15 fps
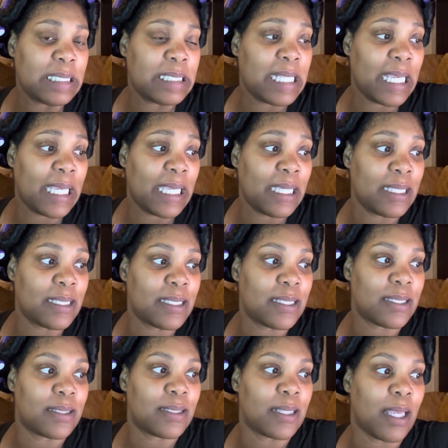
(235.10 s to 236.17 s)

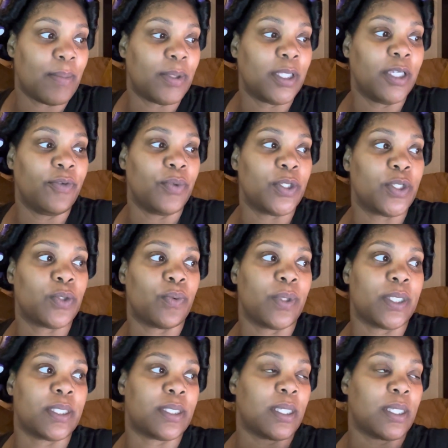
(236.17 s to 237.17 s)
seconds, I believe, which was